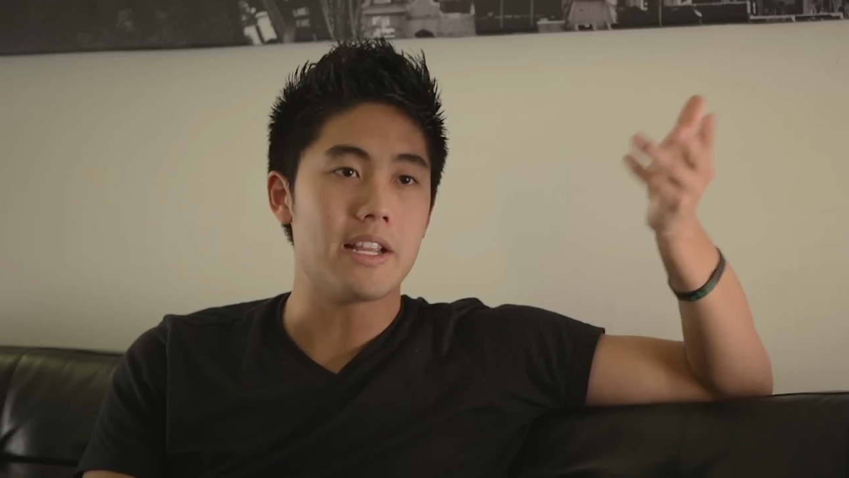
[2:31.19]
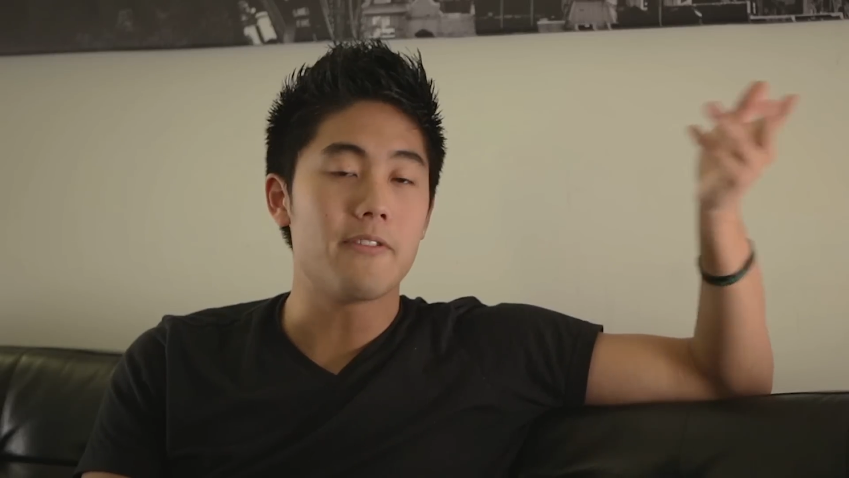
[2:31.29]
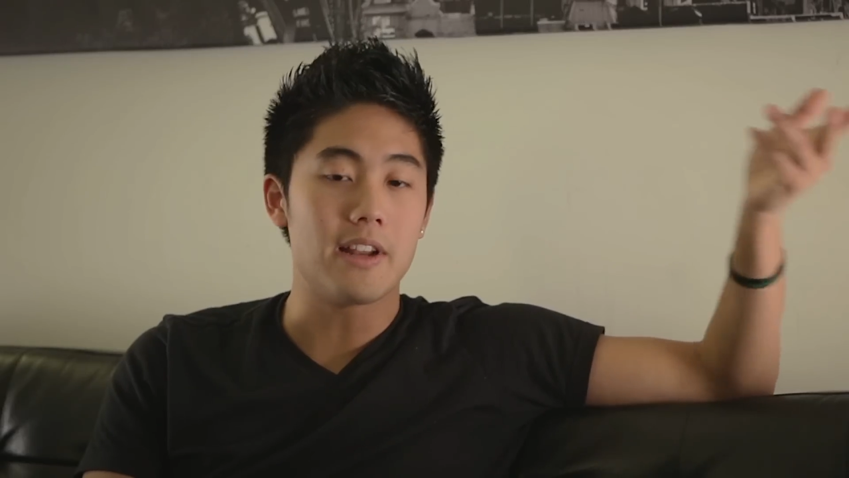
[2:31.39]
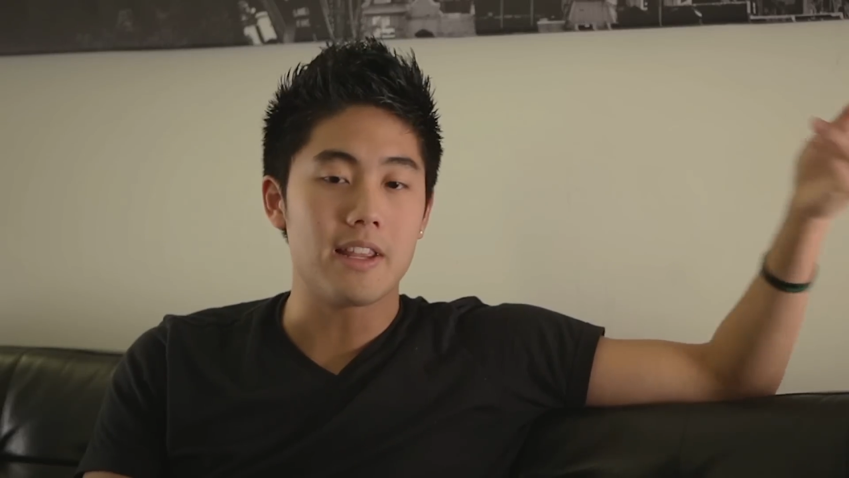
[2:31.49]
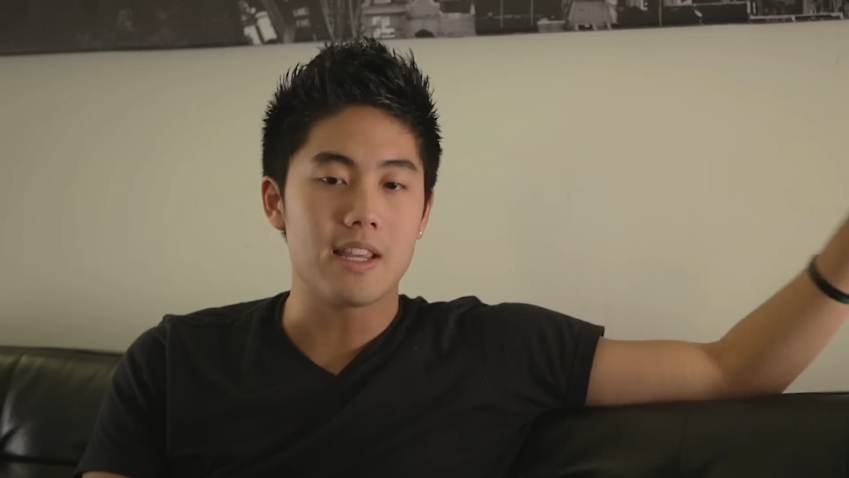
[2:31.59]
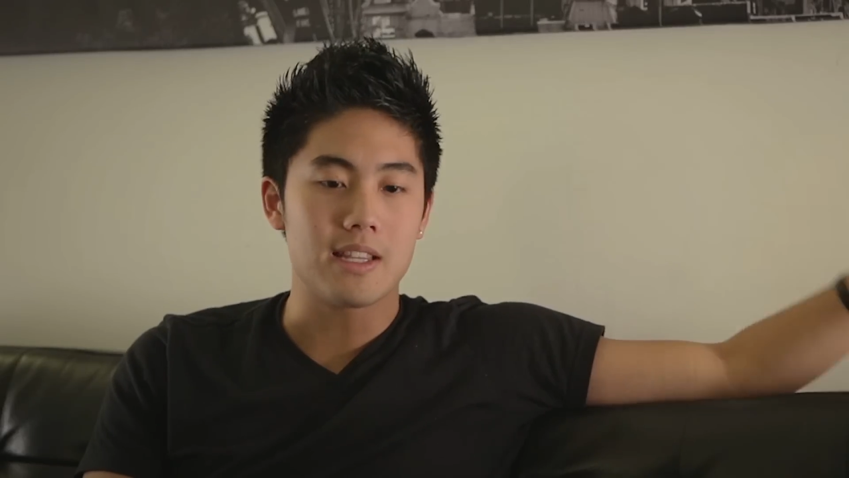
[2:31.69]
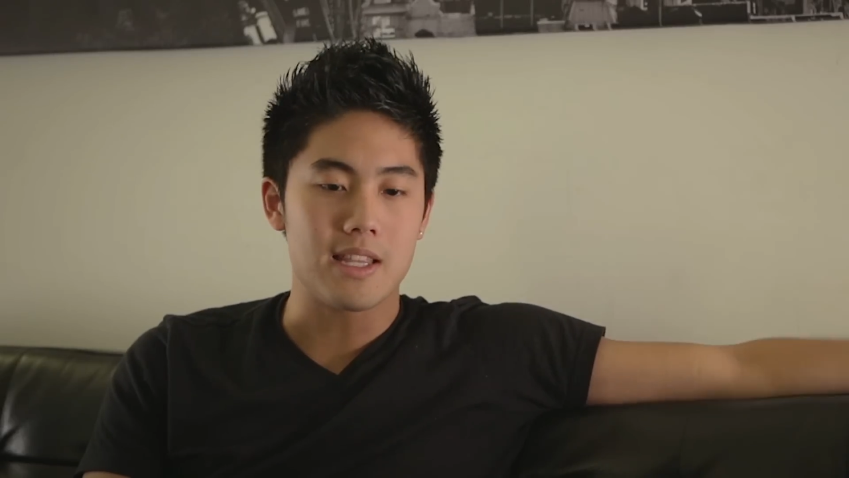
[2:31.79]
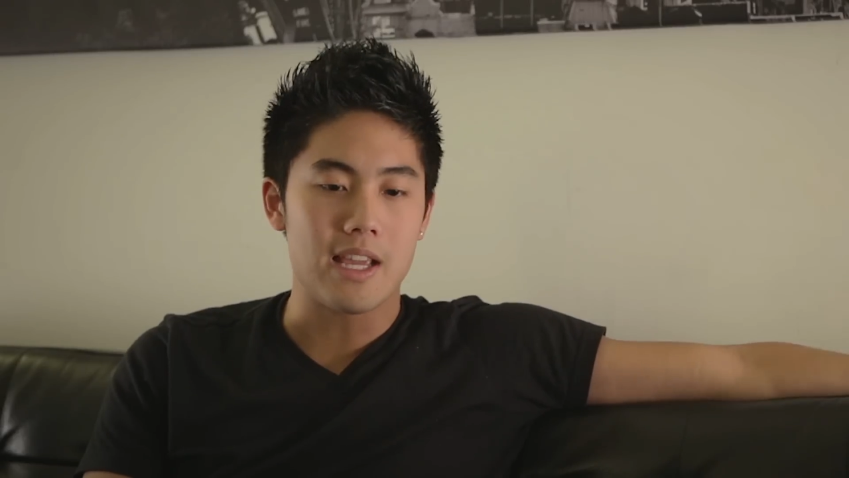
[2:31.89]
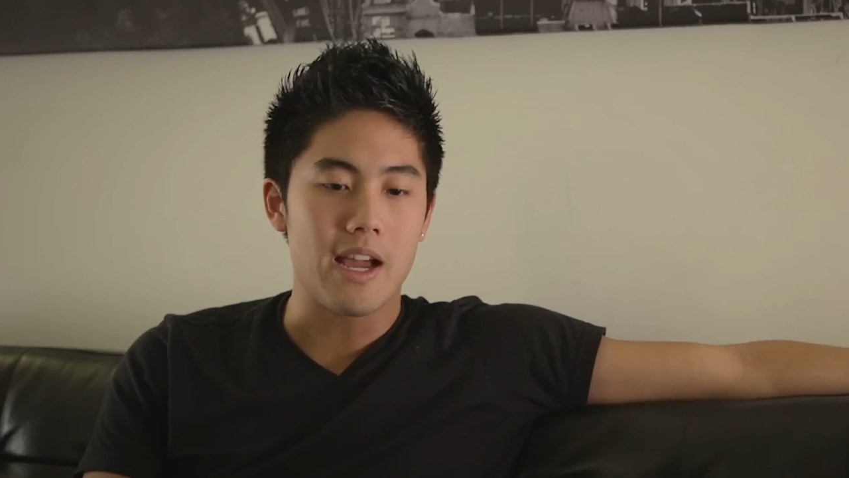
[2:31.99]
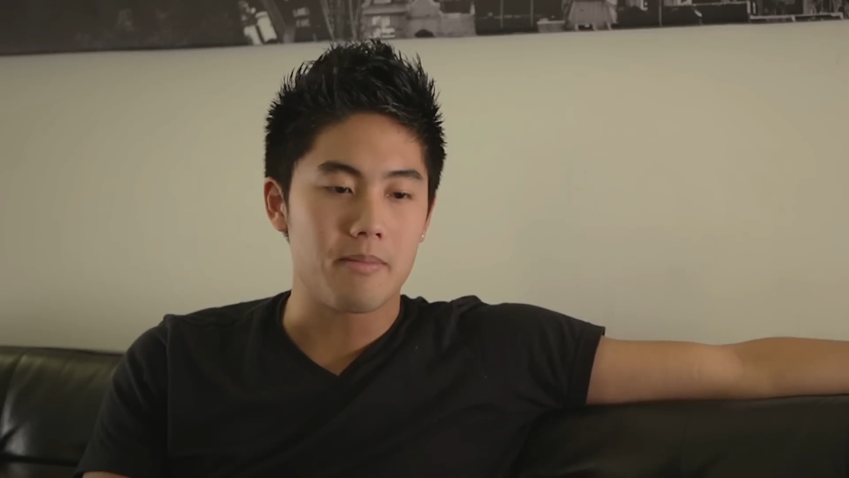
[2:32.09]
definitely think
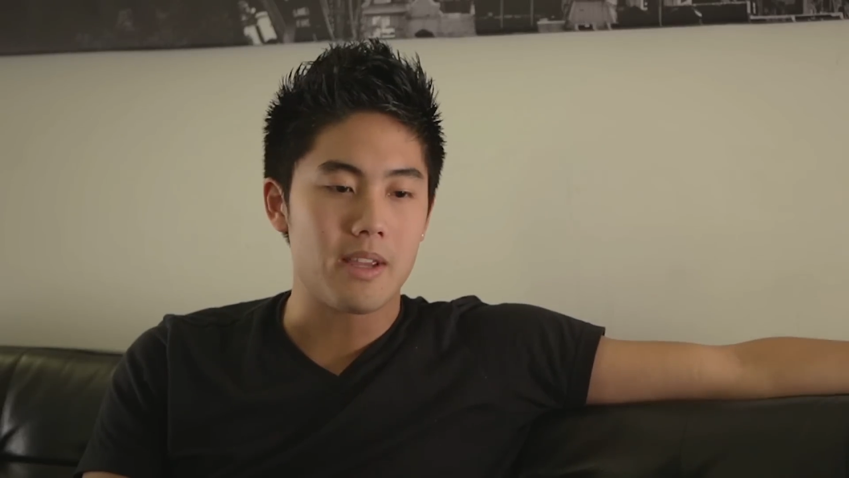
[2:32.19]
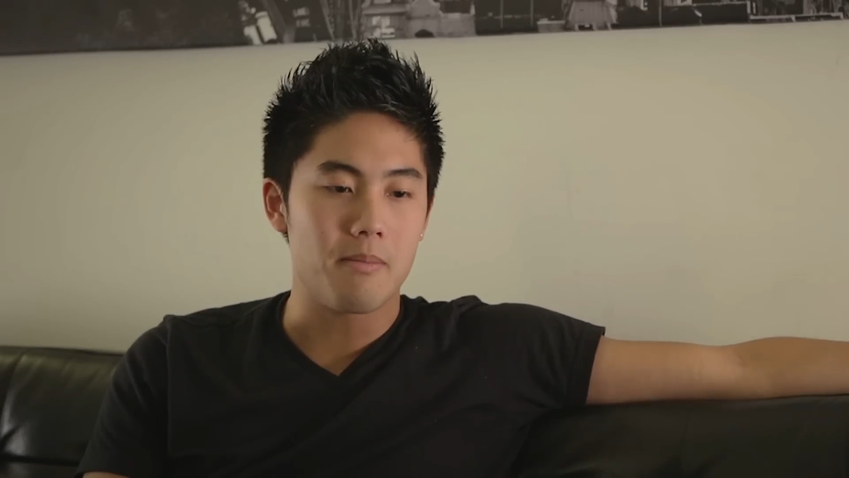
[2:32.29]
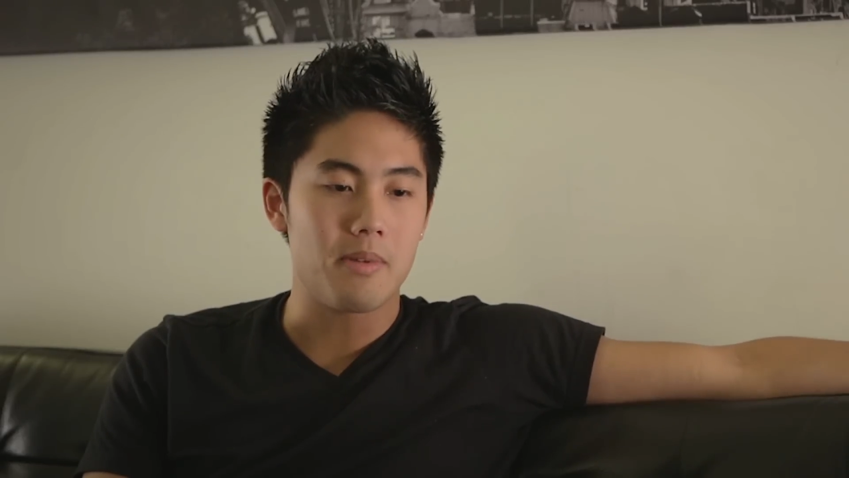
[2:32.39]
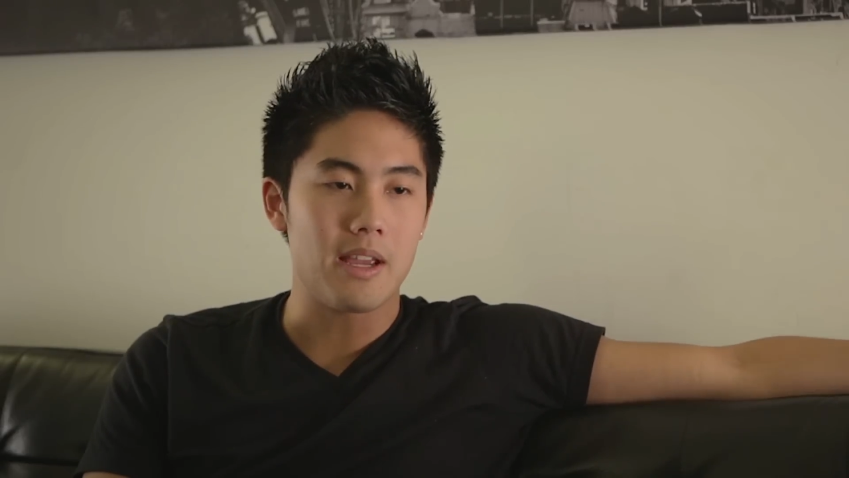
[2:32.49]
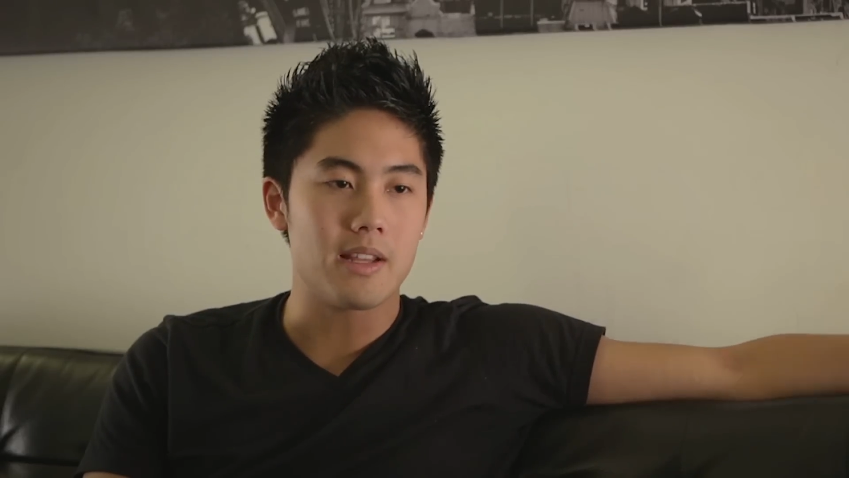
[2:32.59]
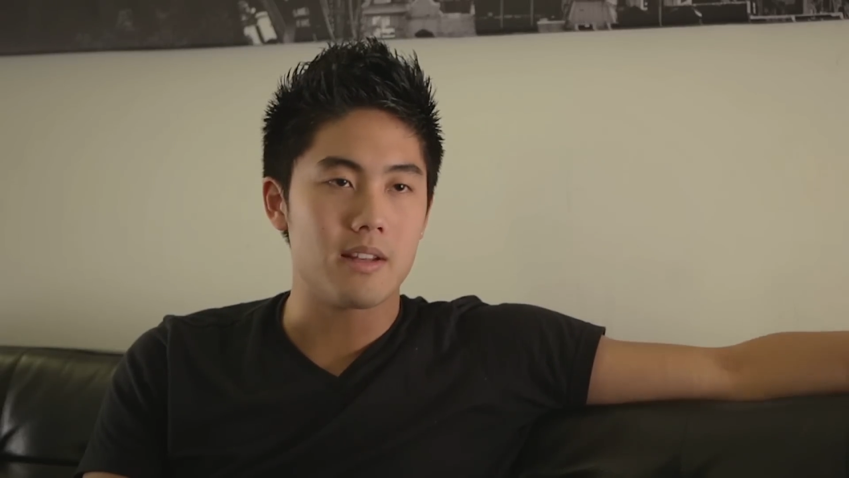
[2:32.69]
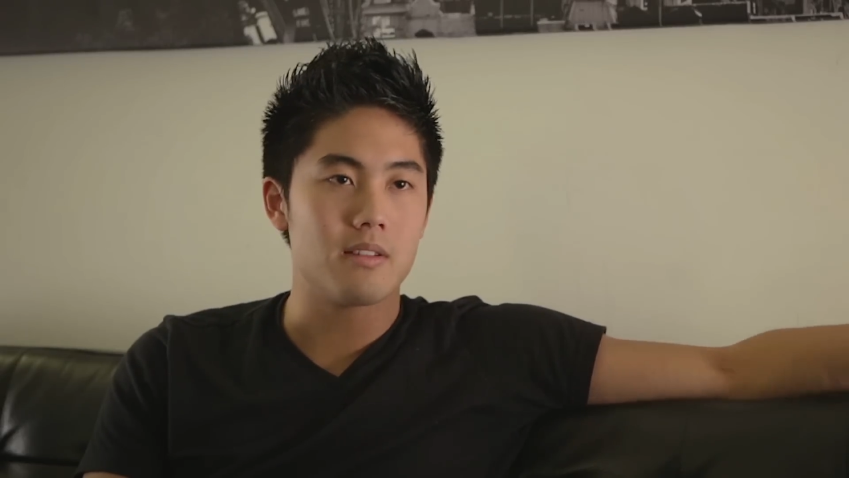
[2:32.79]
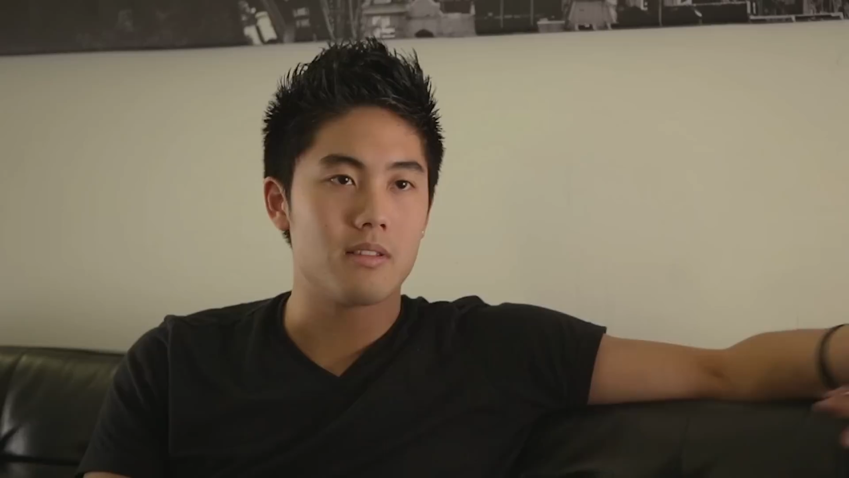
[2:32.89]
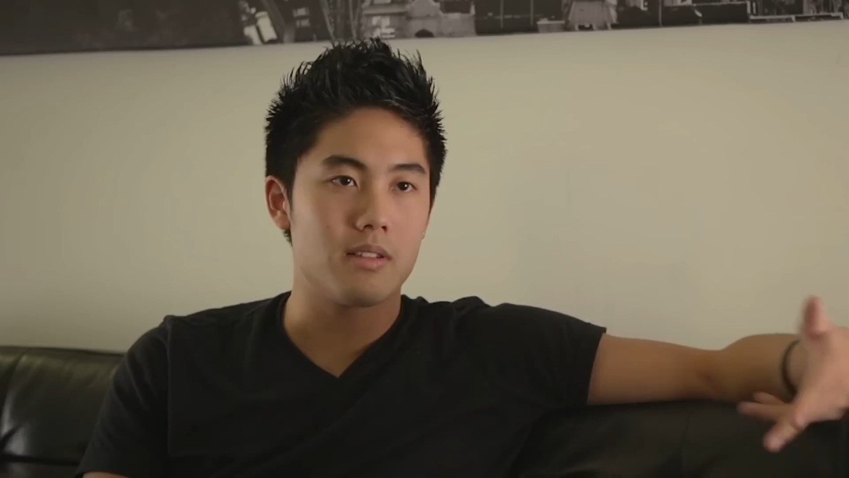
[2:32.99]
that the I Am campaign that